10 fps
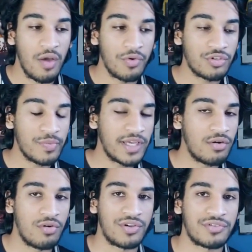which will be
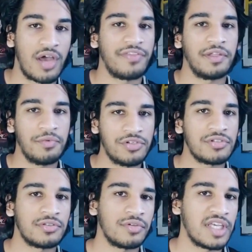cool, because I think we
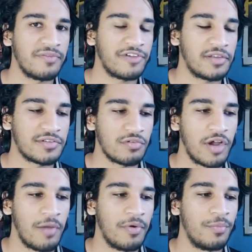should still keep Thanos
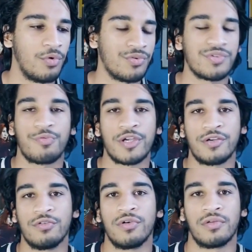around, but more as a
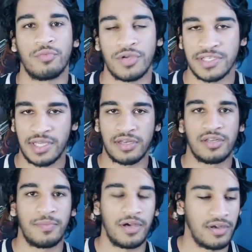prequel and what he's done
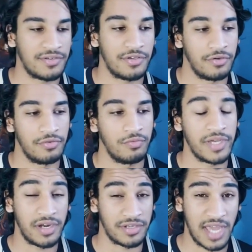in the past, so
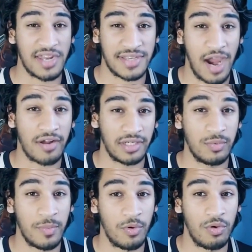we understand his character
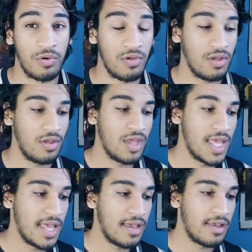a little bit more.
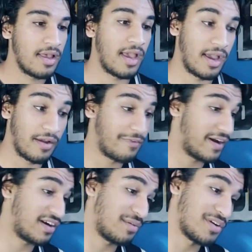
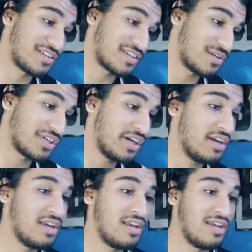Falcon Winter Soldier.